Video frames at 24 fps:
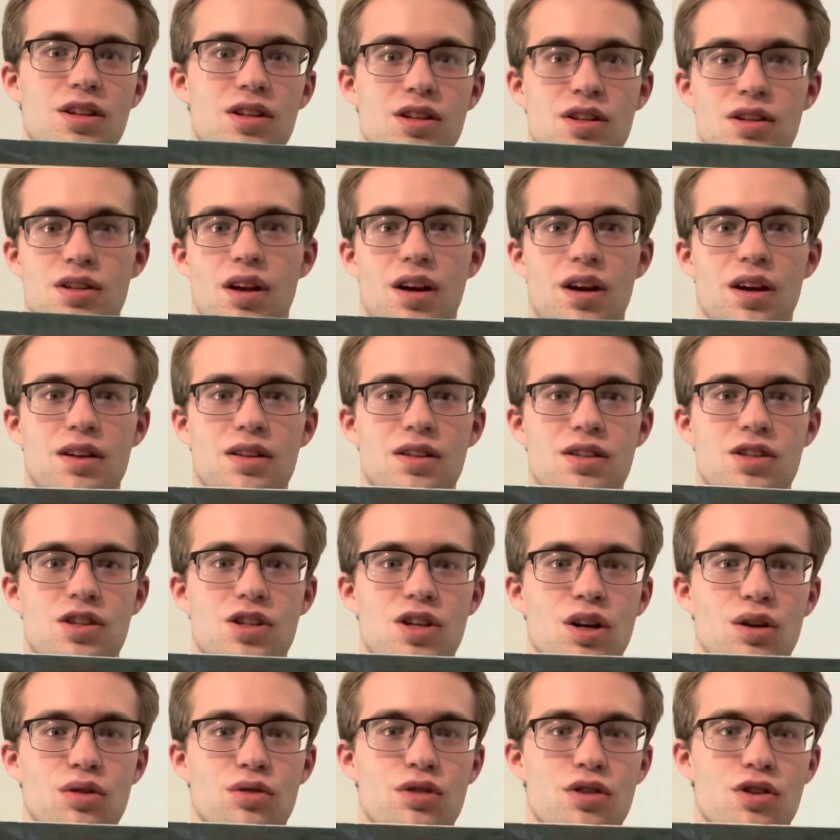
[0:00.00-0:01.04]
like
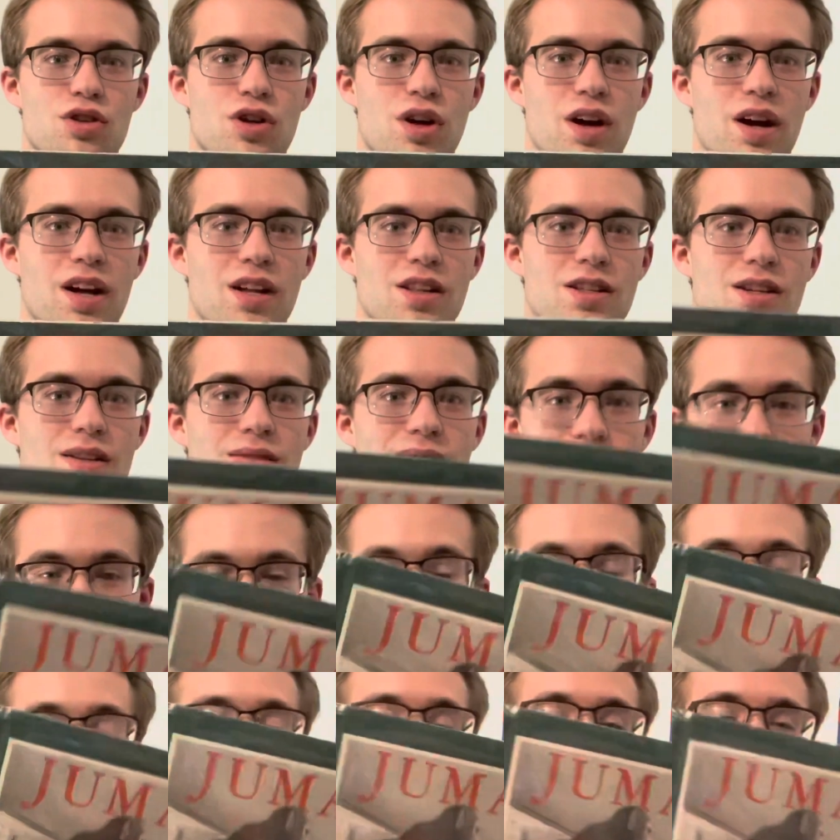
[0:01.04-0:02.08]
children trying to
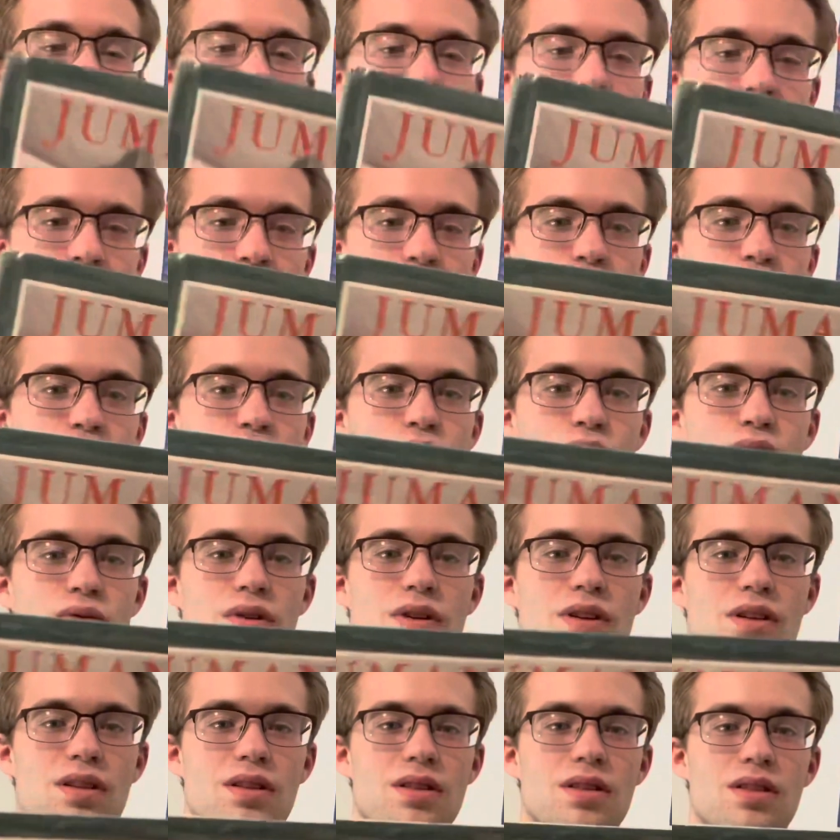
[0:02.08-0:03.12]
get through
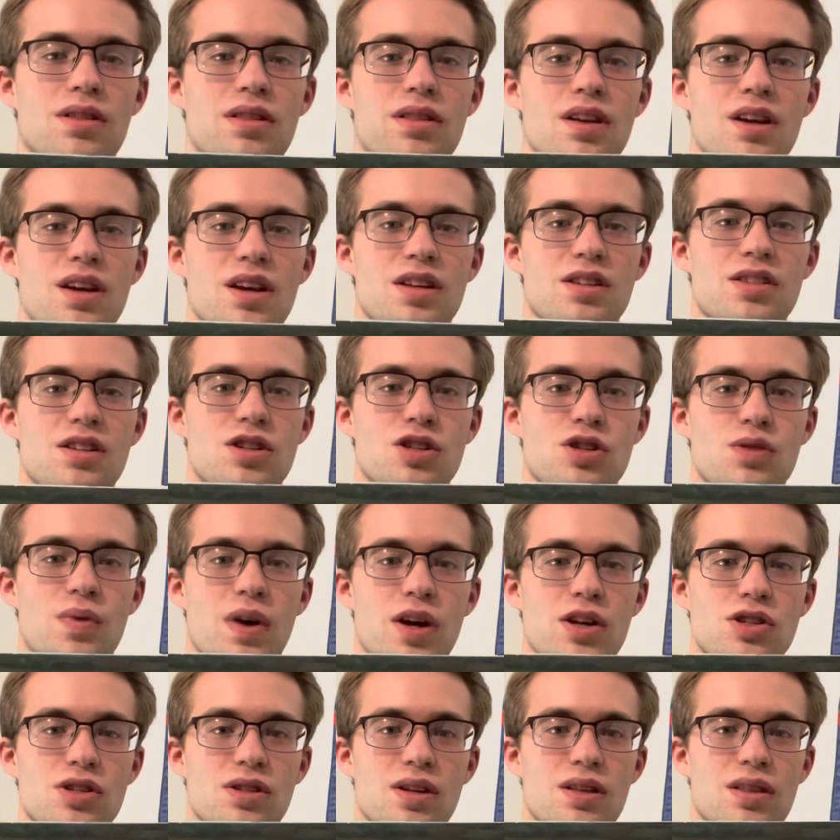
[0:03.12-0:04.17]
the
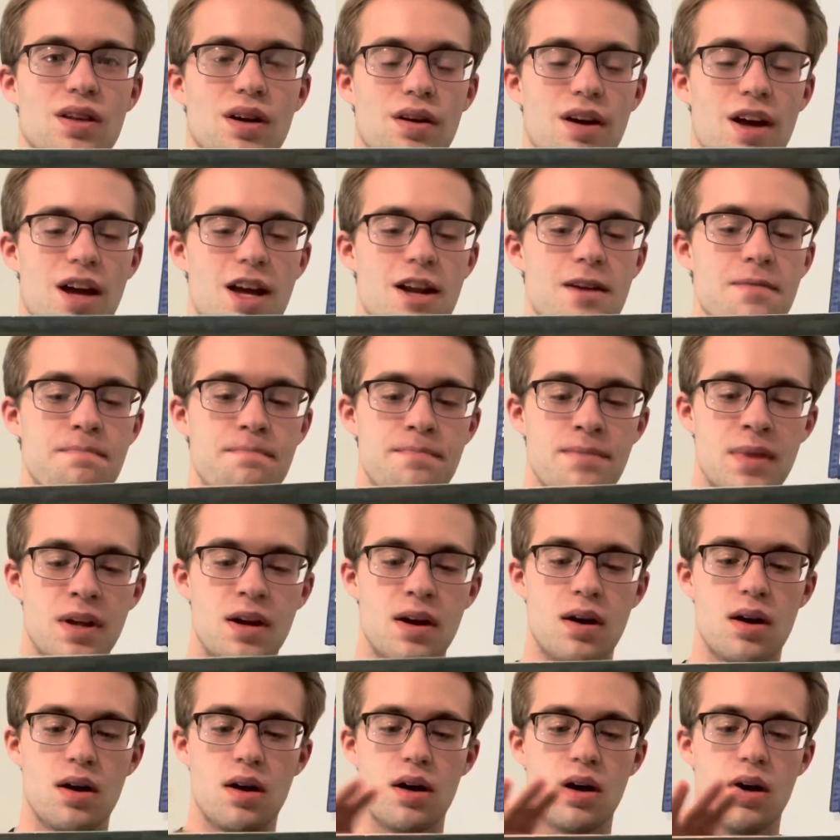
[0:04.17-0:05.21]
situation that they're in.
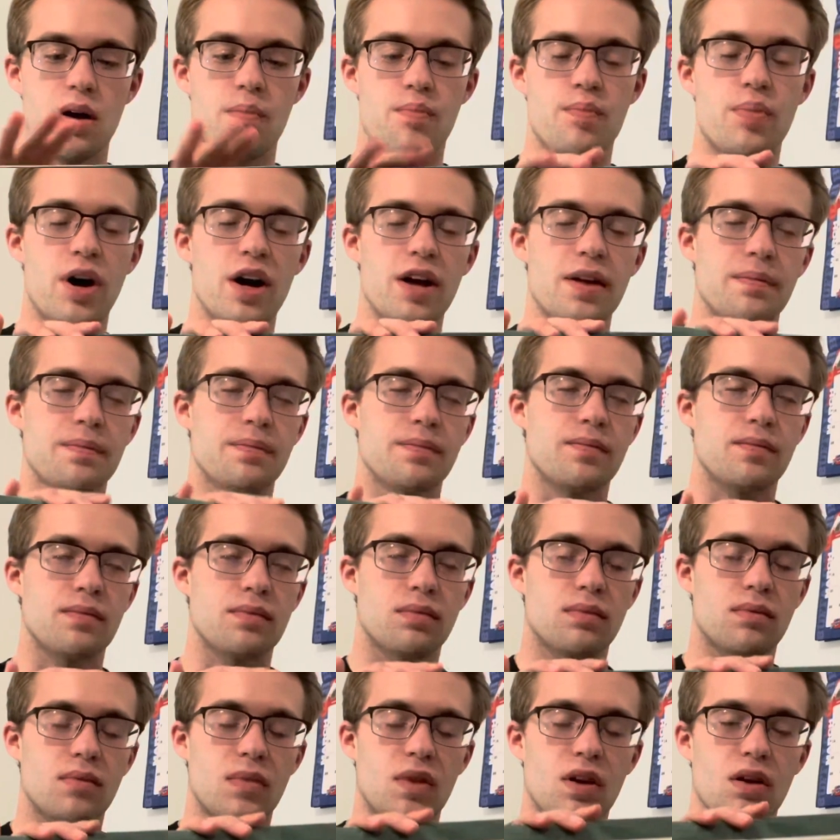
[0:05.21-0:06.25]
But
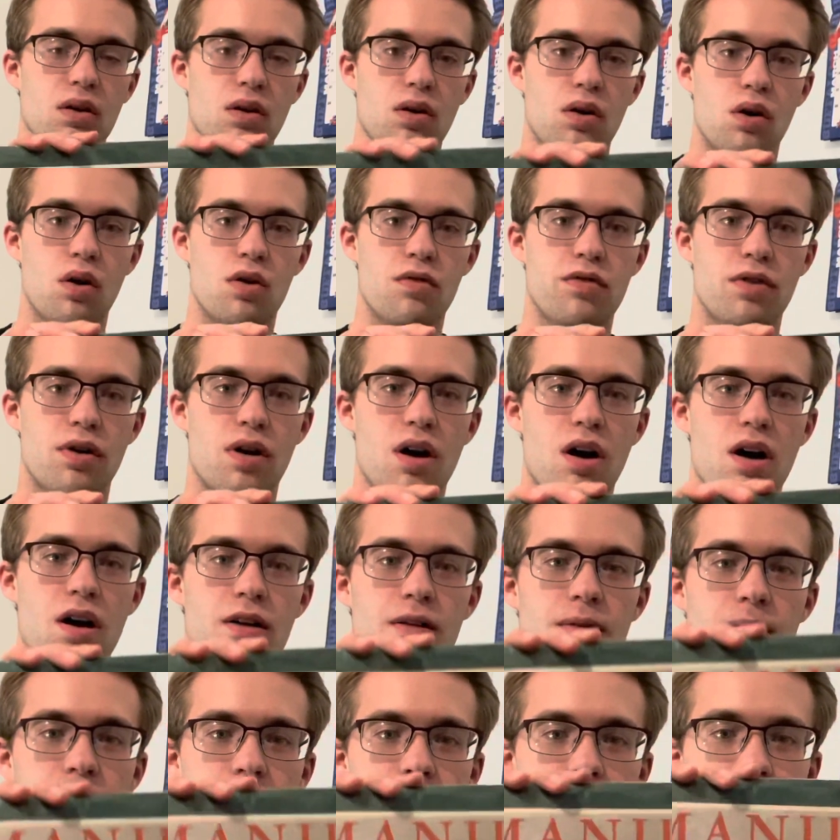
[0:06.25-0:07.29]

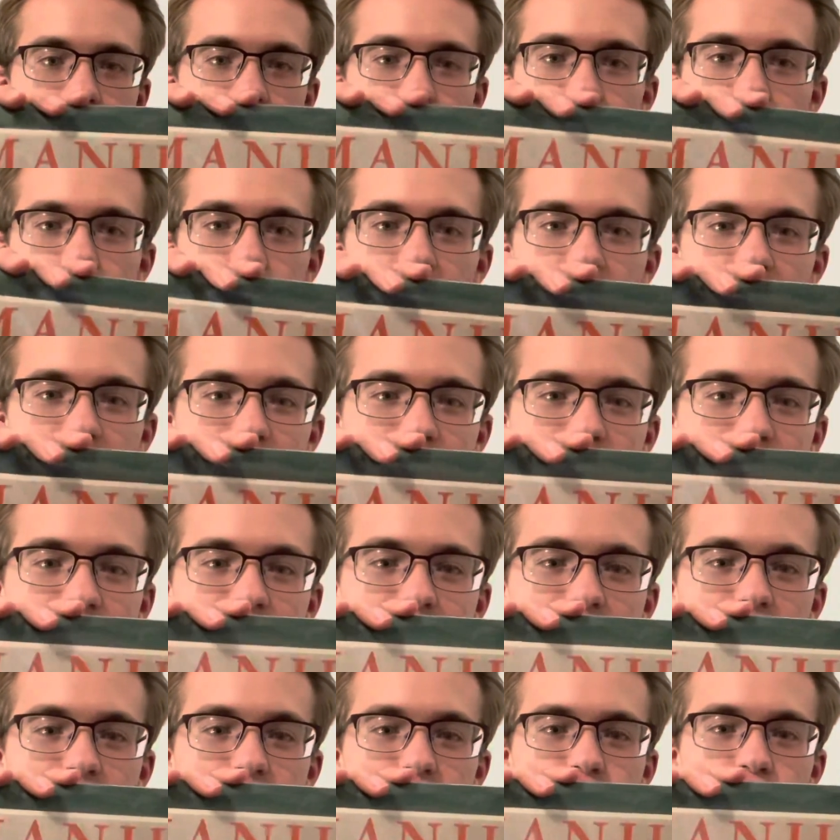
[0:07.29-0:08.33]
overall, I think that
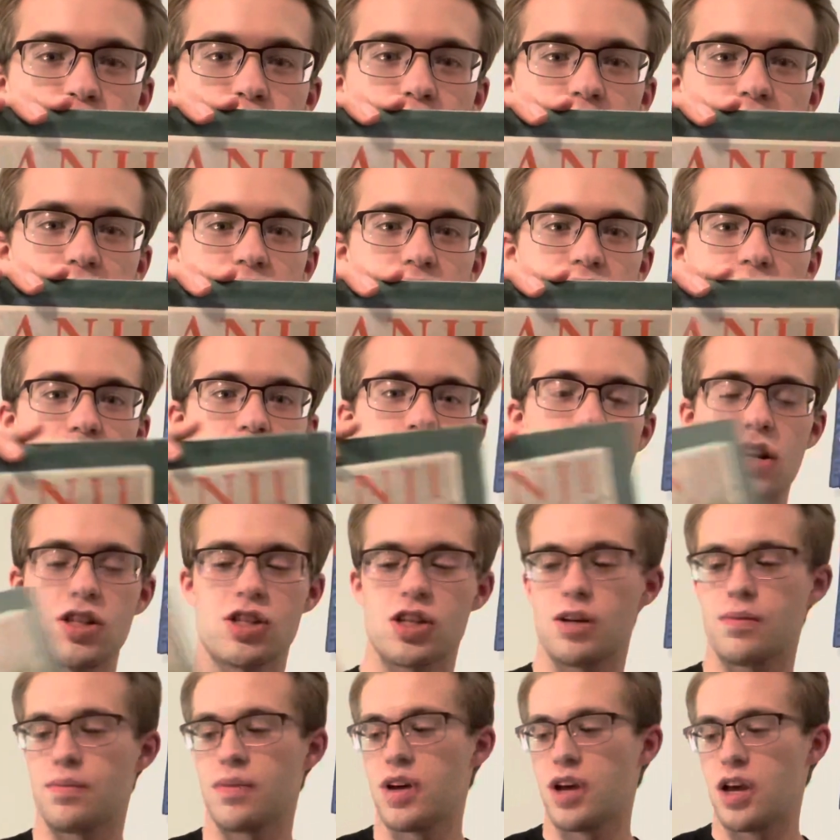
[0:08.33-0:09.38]
this book is
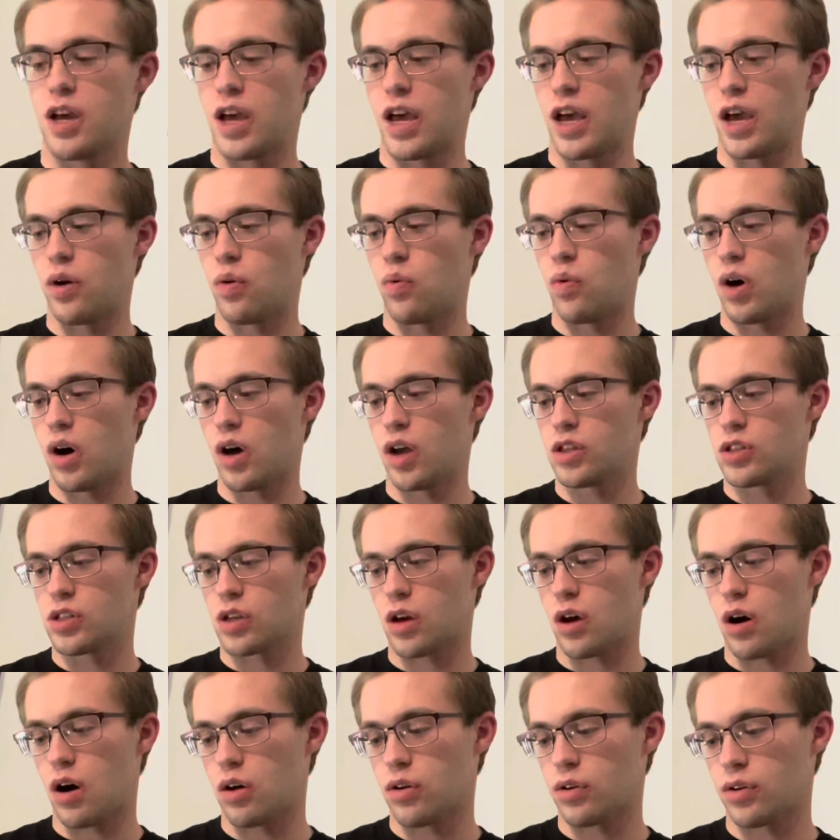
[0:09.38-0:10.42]
awesome. It was a
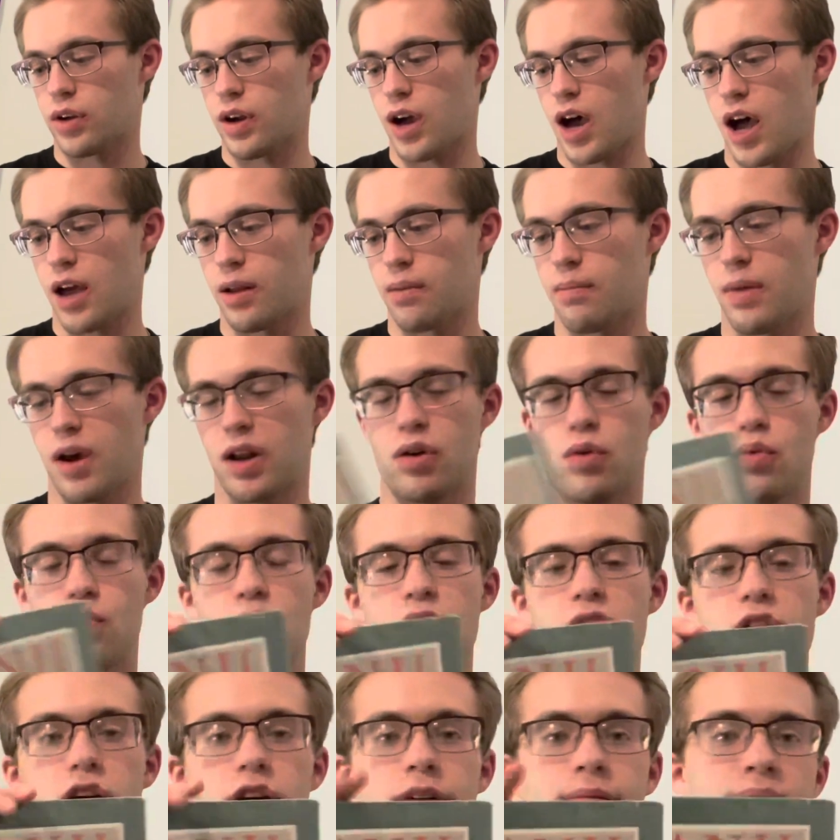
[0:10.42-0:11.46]
Caldecott Medal
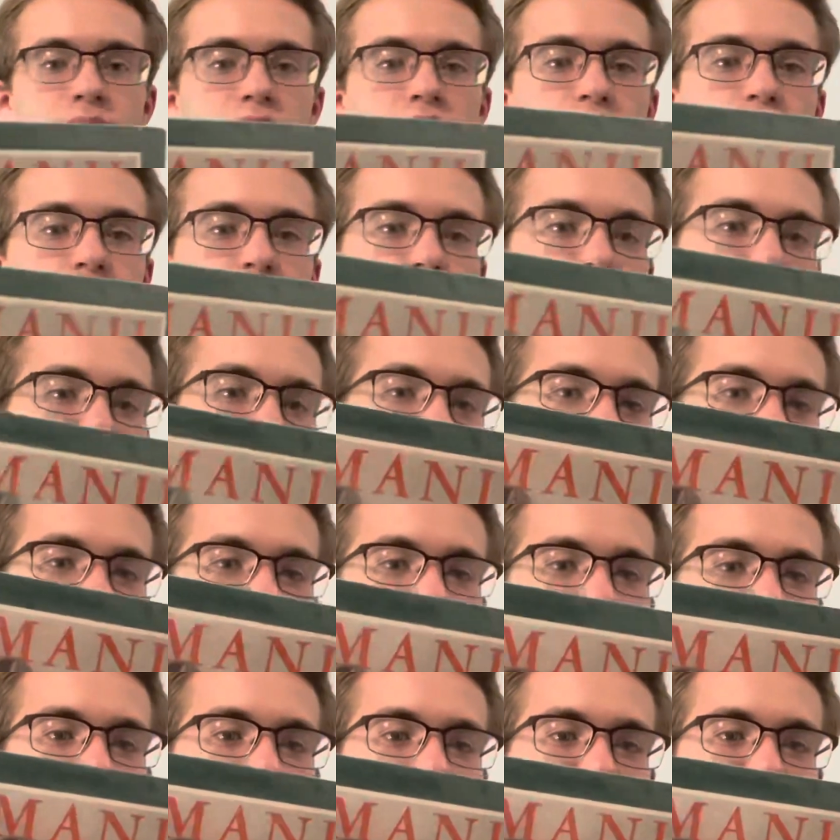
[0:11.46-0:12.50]
winner, so
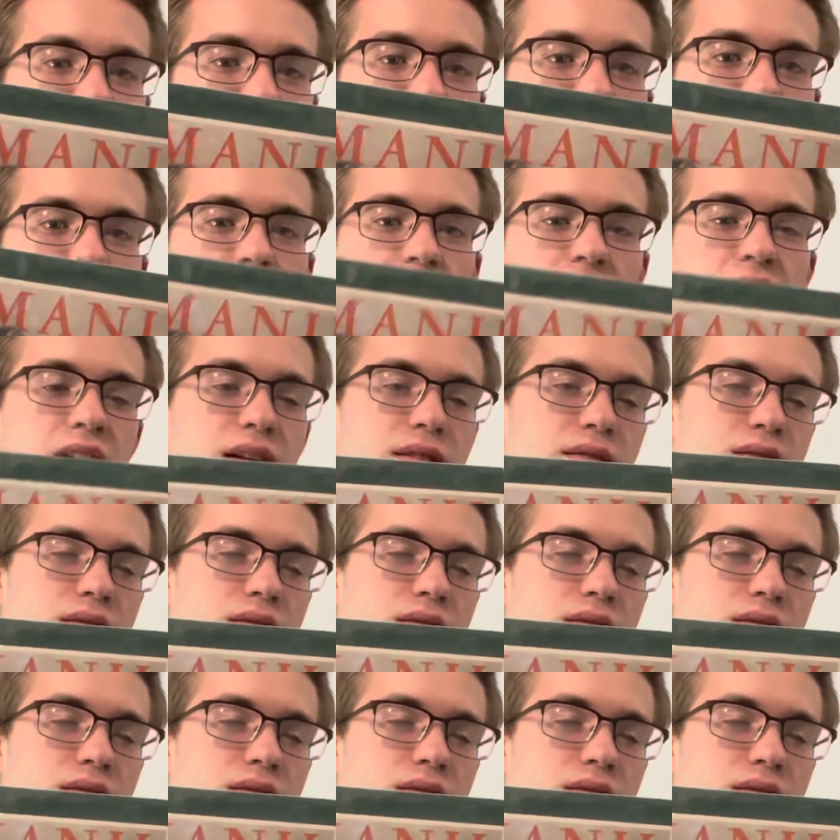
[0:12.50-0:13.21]
obviously got